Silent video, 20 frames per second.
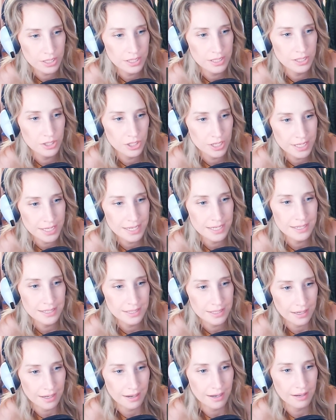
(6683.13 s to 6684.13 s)
she didn't
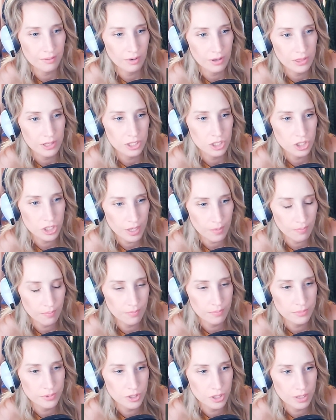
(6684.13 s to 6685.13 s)
die when the ship
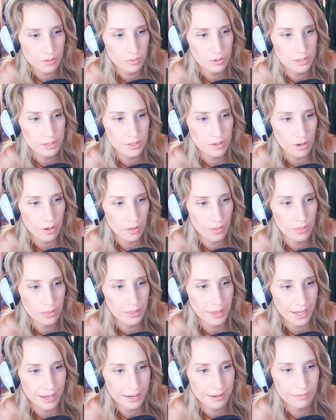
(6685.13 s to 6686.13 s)
she was on
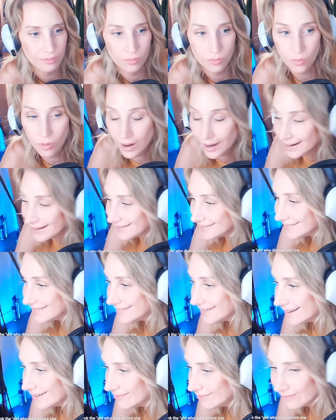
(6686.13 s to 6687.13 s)
that... What?
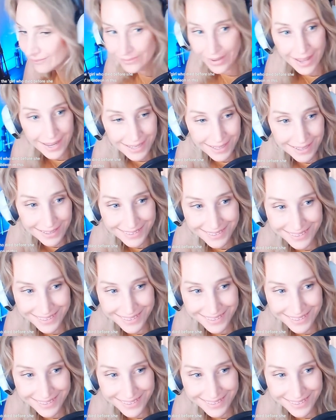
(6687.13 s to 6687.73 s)
Vaidin?